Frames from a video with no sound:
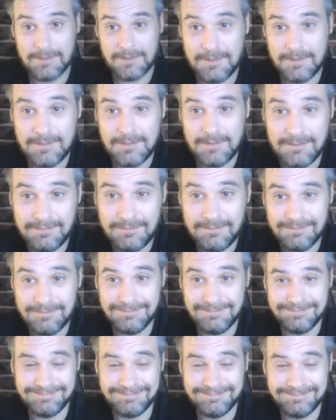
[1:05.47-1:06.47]

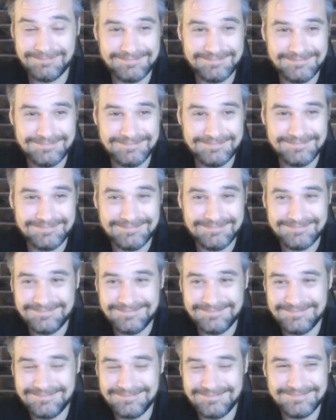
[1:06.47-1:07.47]

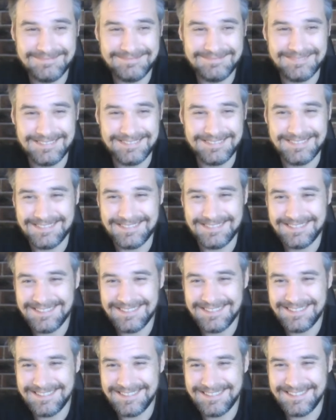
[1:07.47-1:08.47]

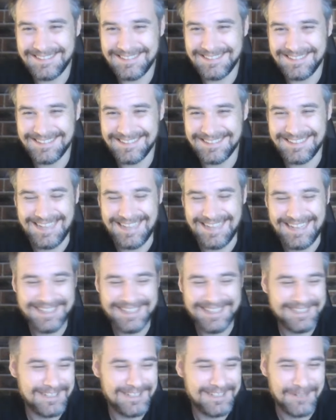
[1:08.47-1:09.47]

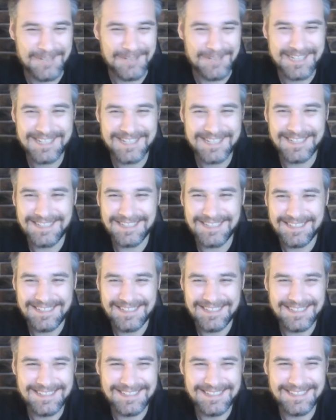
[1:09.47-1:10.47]

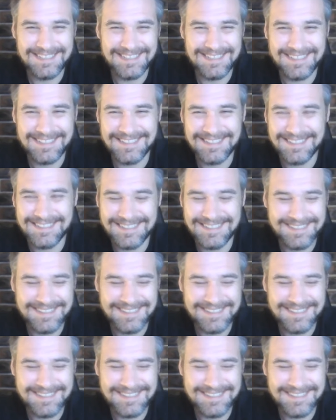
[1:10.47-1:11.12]
(not speaking)